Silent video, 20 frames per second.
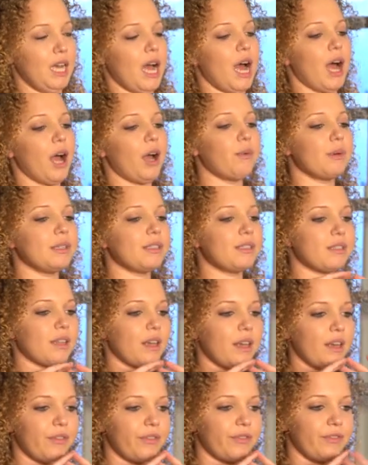I would
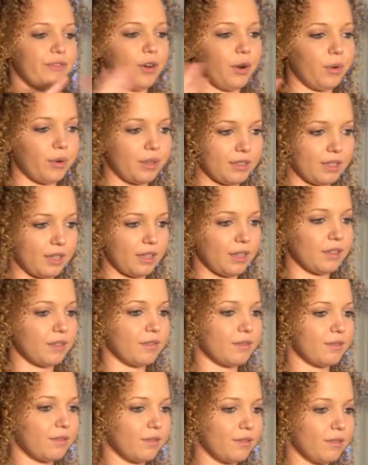say focusing.
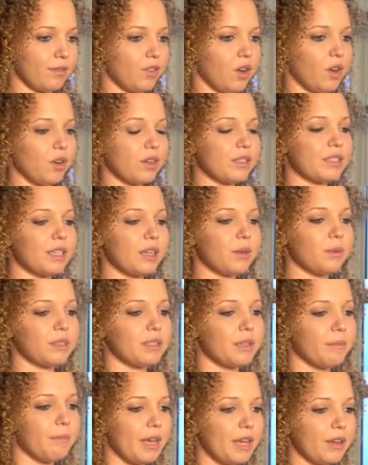Focusing was
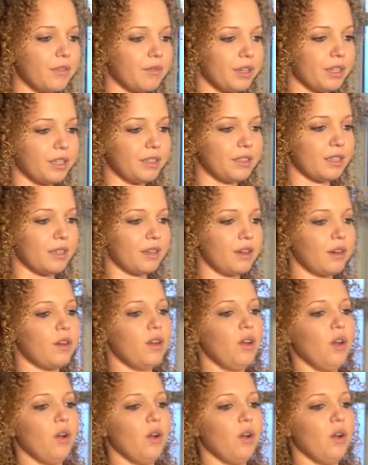the main reason